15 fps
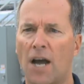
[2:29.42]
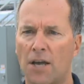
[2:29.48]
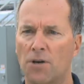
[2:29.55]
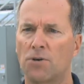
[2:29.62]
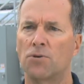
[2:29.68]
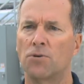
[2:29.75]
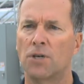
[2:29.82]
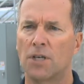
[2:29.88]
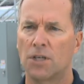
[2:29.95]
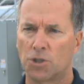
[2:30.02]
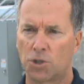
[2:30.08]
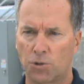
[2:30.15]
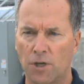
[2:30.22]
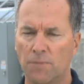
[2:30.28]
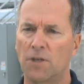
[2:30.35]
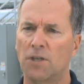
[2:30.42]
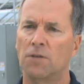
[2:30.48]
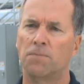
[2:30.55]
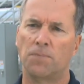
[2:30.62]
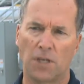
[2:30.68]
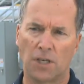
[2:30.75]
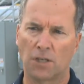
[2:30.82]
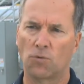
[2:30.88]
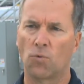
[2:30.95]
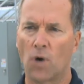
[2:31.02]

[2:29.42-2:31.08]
bio treatment, be it